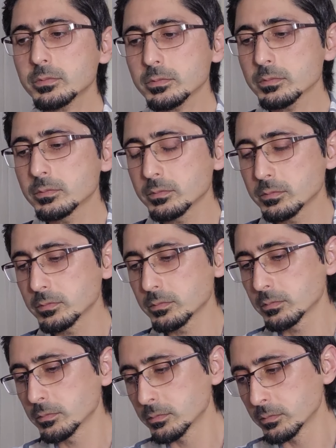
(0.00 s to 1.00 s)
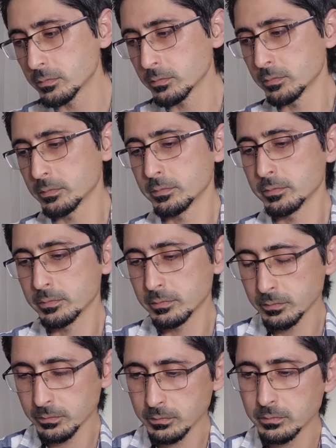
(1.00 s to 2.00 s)

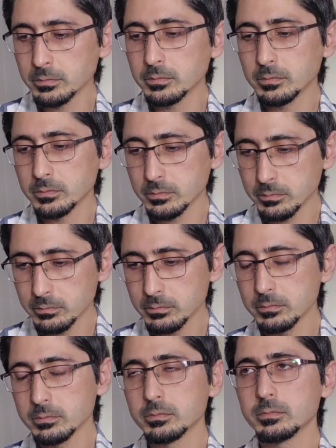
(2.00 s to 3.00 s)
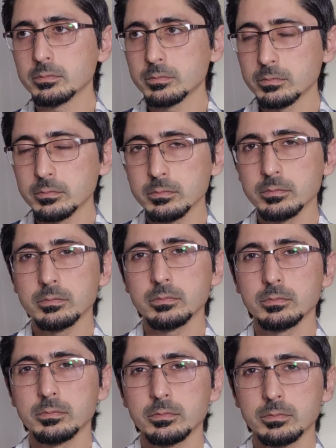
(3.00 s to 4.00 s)

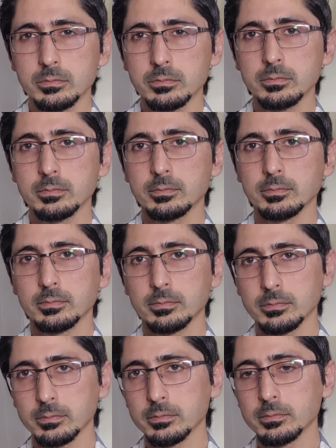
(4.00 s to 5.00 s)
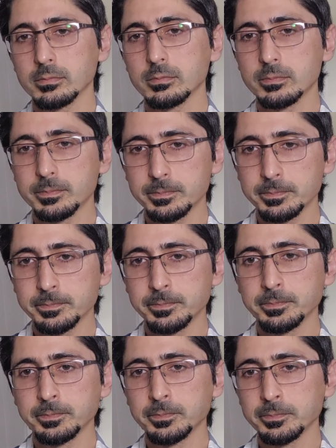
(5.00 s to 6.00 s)

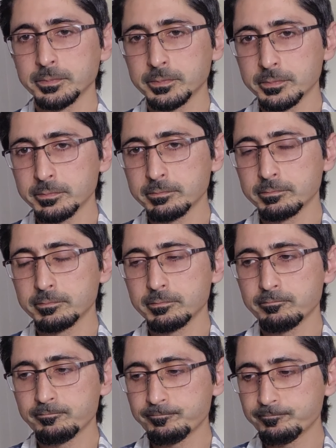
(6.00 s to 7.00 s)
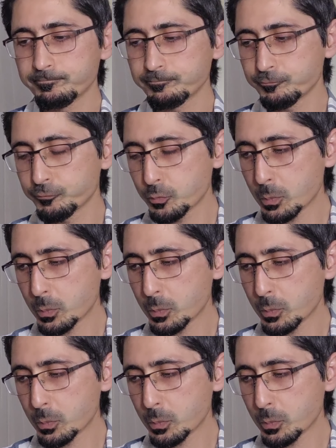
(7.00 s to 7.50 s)
(not speaking)